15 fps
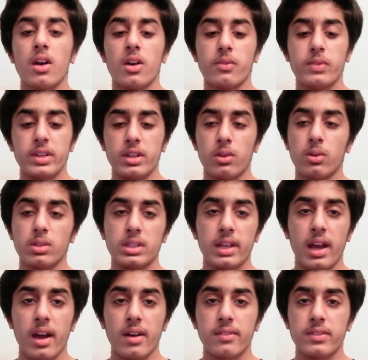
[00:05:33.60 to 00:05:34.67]
We only
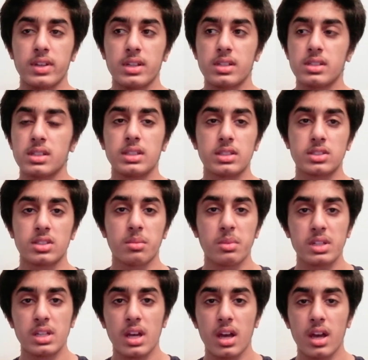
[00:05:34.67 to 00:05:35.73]
have it in the
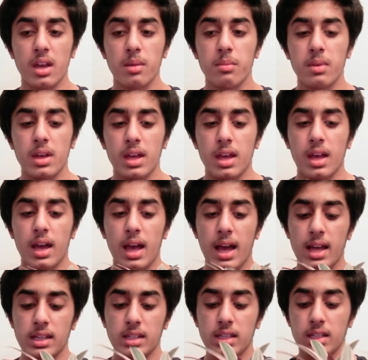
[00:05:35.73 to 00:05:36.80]
summertime
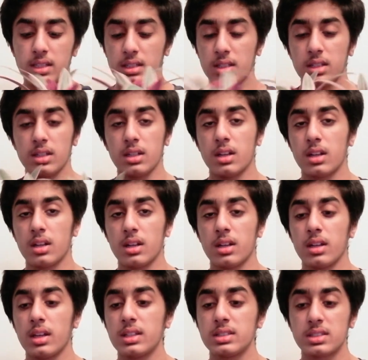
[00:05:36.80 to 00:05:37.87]
and
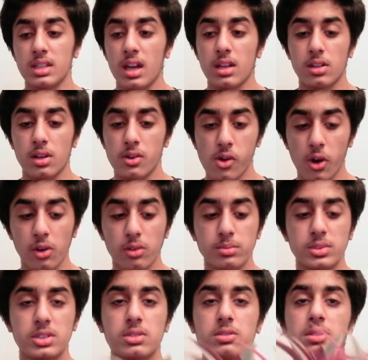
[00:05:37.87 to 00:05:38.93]
inside our
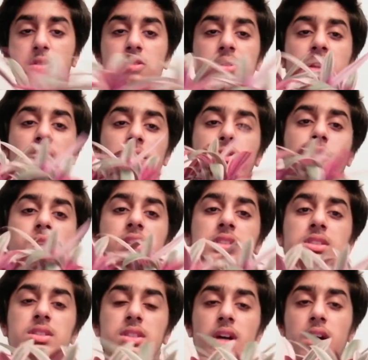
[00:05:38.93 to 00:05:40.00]
homes. So therefore this
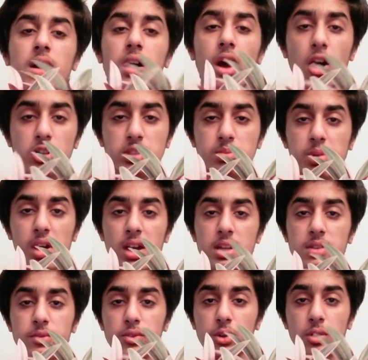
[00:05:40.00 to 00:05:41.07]
is a house plant
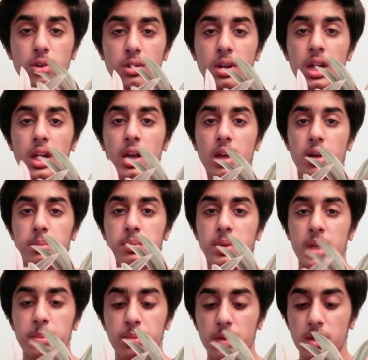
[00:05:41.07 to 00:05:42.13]
for
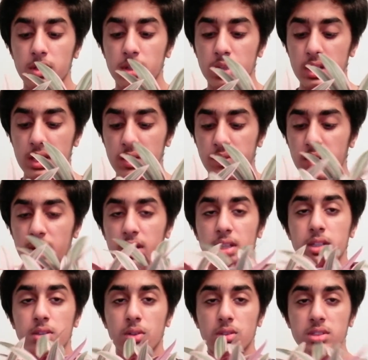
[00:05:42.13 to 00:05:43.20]
people living in
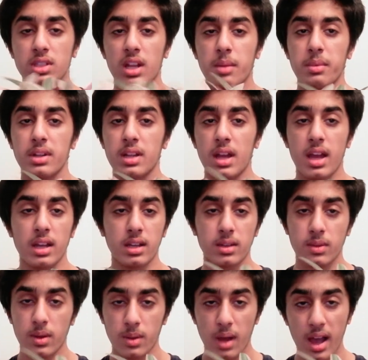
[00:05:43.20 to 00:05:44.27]
those climate like
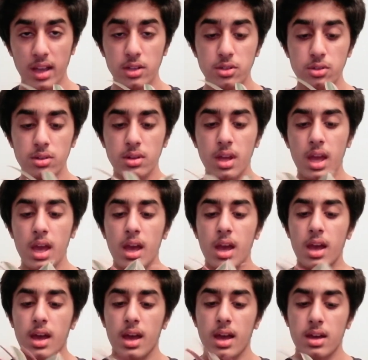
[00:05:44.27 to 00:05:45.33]
I do.
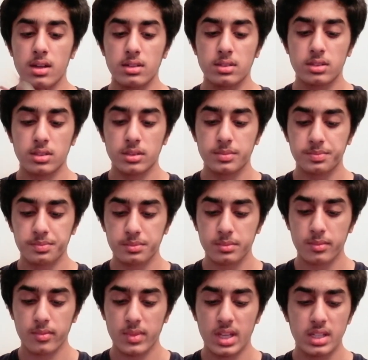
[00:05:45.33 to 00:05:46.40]
And
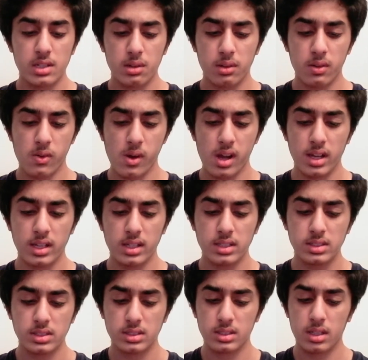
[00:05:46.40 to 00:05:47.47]
it
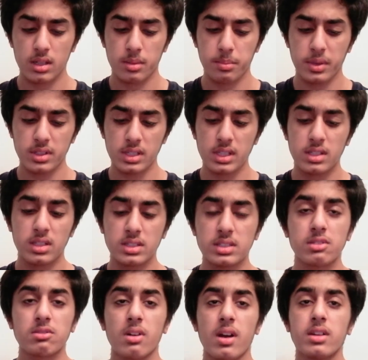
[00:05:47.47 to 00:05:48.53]
requires, but it doesn't
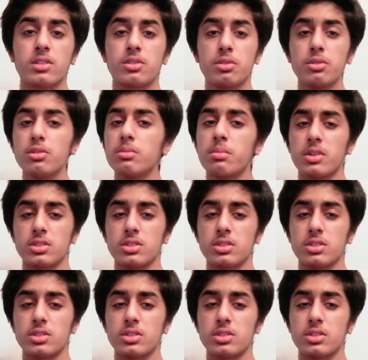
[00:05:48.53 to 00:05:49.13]
require too